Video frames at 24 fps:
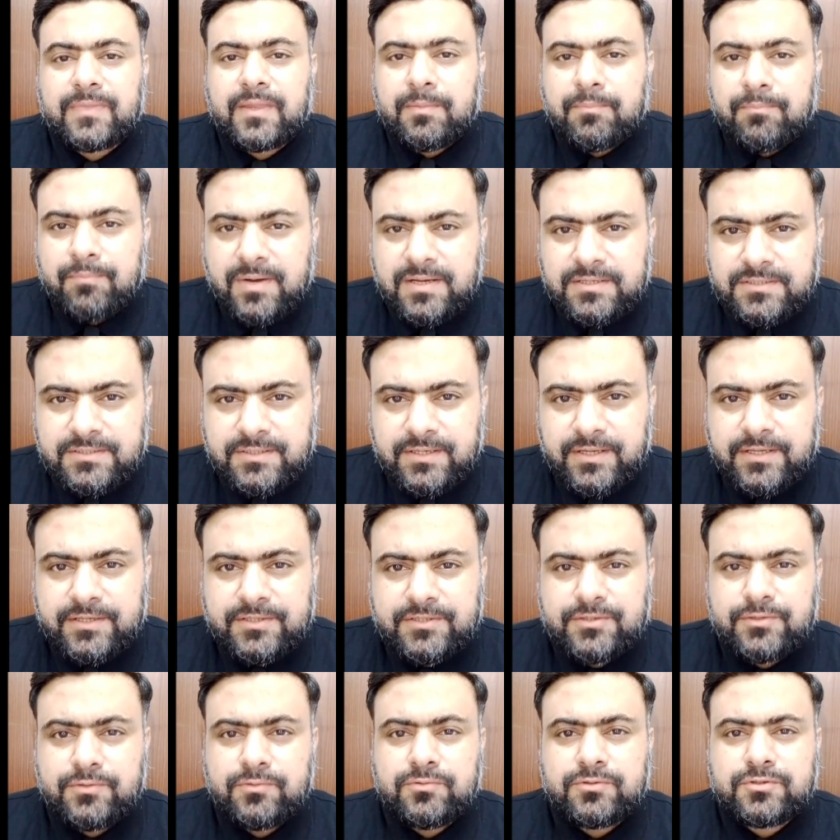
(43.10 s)
Must
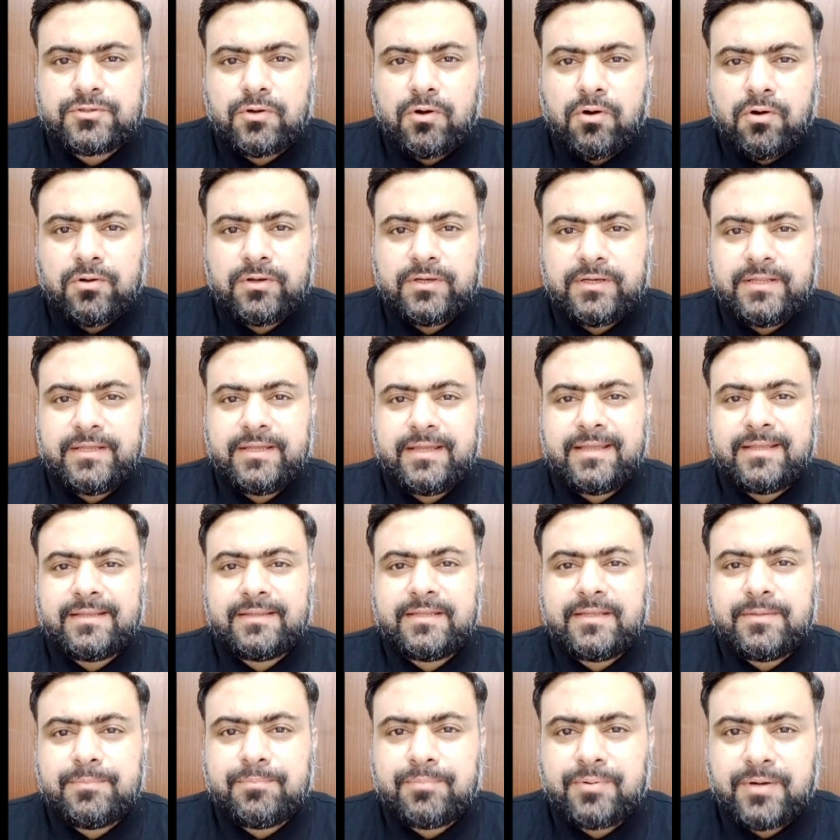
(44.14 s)
is used only in
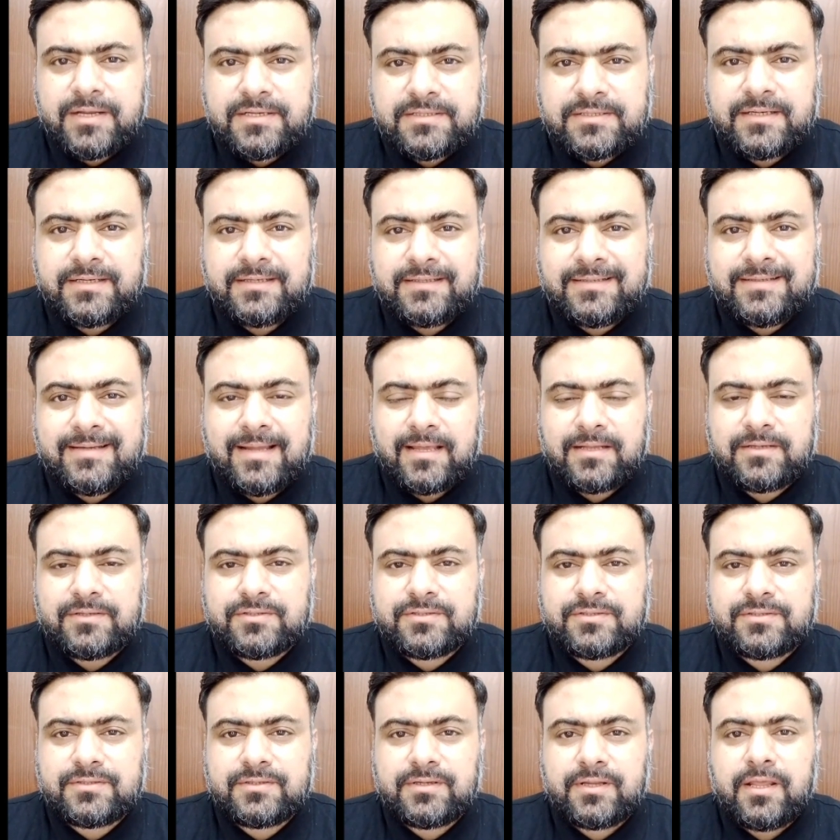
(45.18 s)
the present
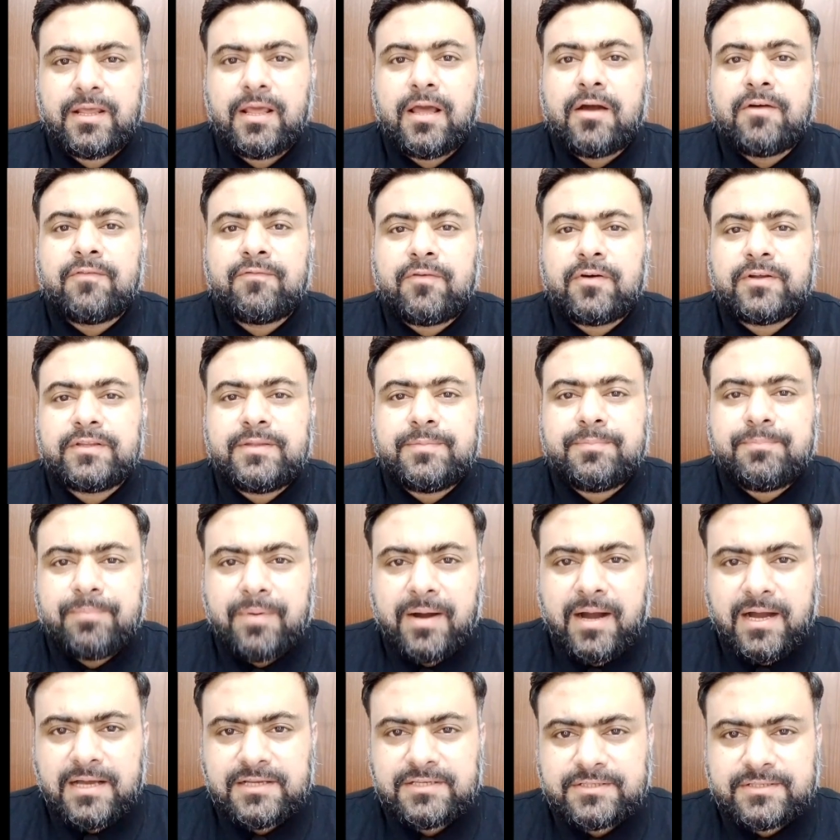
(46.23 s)
tense. For the
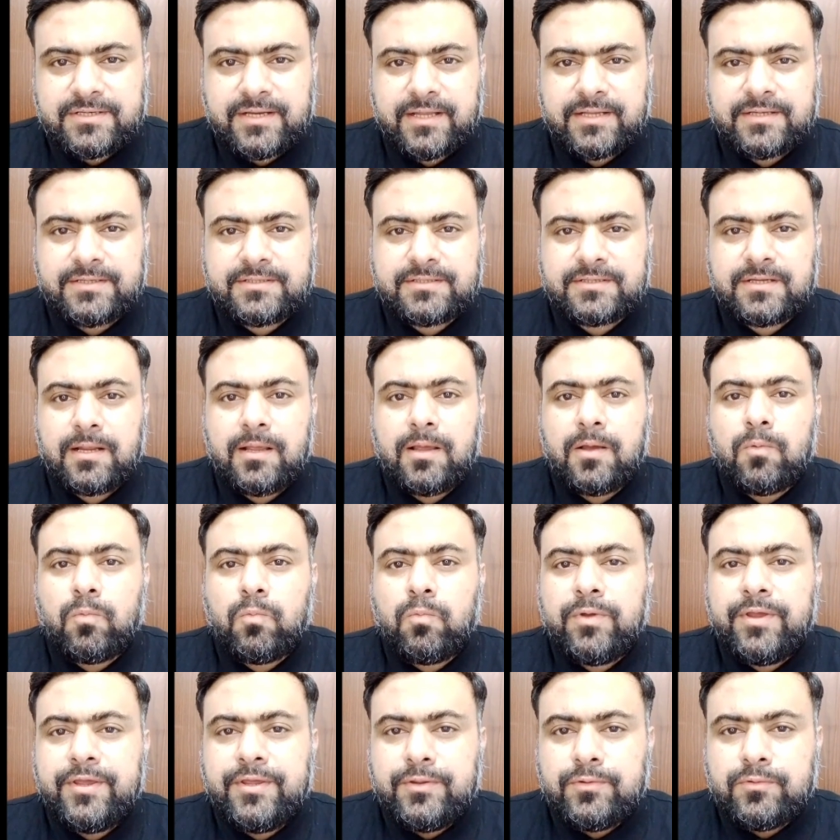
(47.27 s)
past tense,
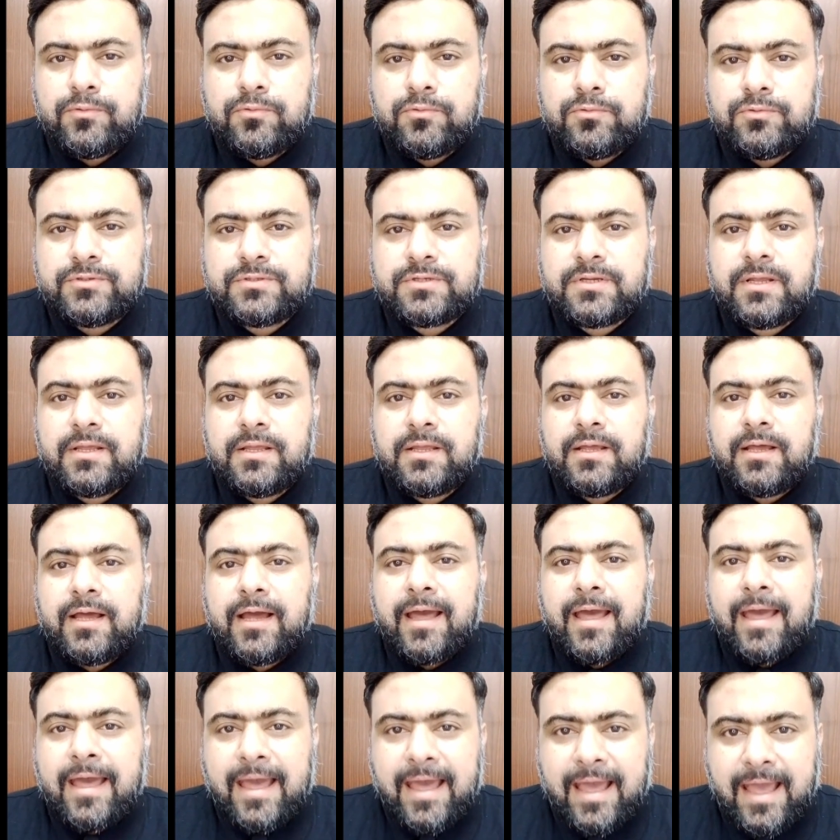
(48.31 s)
we use
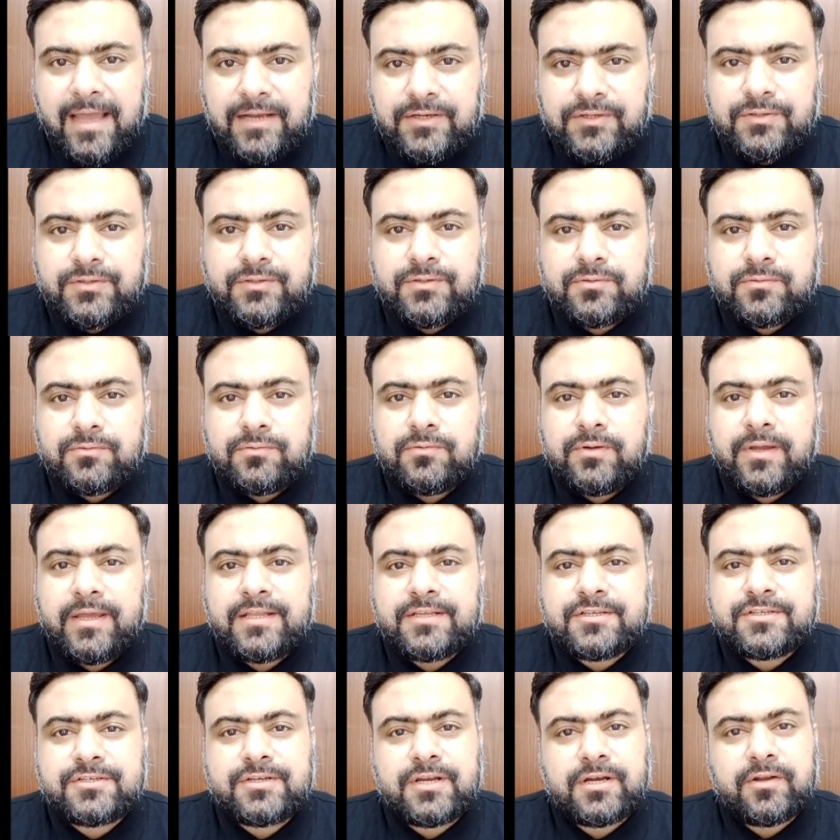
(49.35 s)
had to
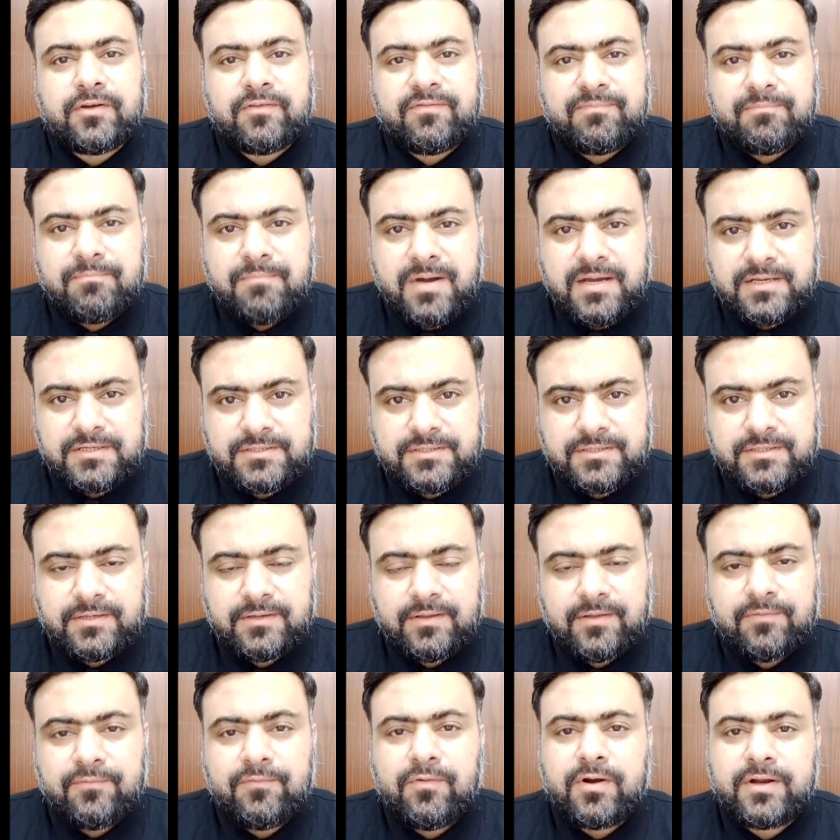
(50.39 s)
instead of must.
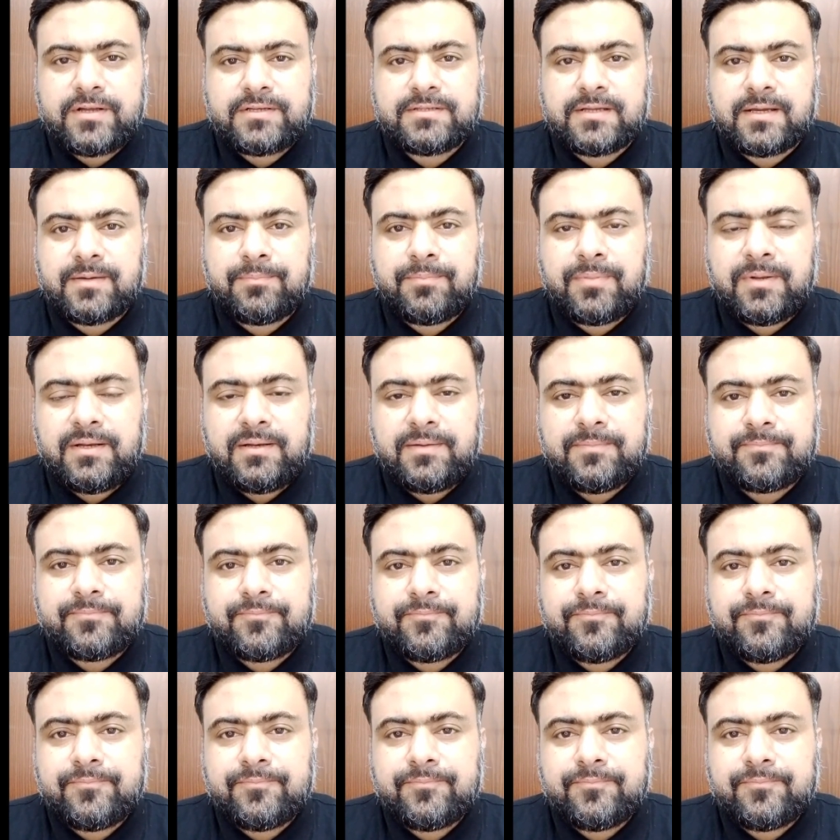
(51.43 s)
For example,